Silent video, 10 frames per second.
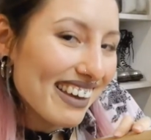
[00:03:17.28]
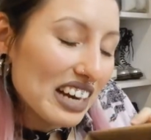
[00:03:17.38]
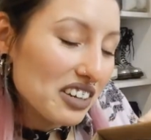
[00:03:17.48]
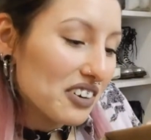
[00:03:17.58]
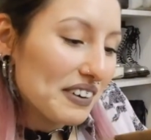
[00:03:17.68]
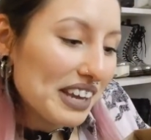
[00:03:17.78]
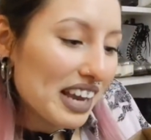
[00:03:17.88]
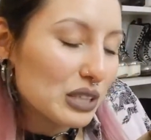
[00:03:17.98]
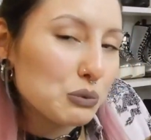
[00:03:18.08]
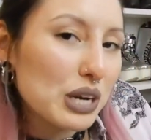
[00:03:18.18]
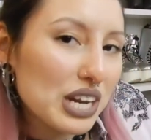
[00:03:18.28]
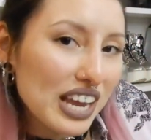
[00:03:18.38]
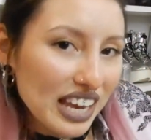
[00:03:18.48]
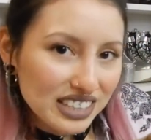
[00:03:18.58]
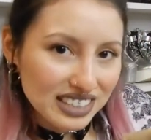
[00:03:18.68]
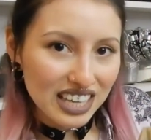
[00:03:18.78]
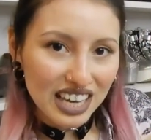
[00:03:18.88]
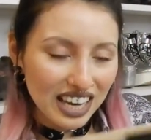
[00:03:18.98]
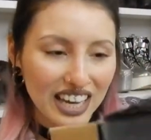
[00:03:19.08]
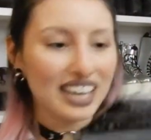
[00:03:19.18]
Can you already guess what it is?
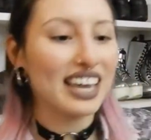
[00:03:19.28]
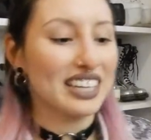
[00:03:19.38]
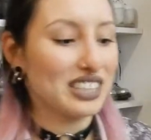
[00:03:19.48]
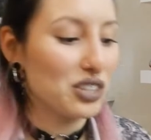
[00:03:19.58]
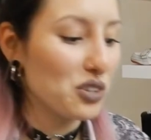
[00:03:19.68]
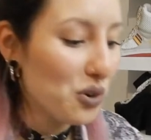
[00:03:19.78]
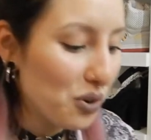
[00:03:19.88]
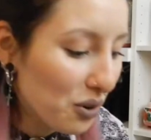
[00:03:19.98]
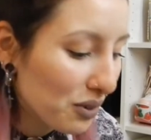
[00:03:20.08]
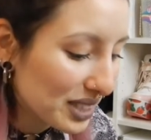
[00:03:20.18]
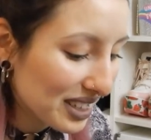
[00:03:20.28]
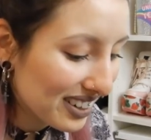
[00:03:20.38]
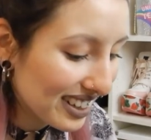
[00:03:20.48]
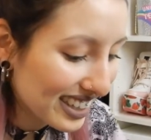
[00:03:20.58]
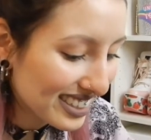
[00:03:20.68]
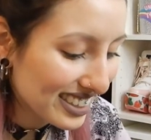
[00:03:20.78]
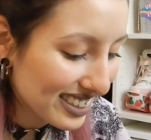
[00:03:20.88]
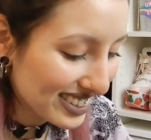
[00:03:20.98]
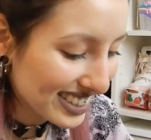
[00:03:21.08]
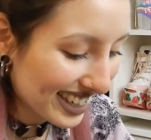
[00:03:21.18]
In case you know what the collection
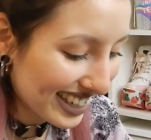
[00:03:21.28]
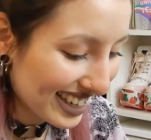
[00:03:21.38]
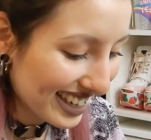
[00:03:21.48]
looks like.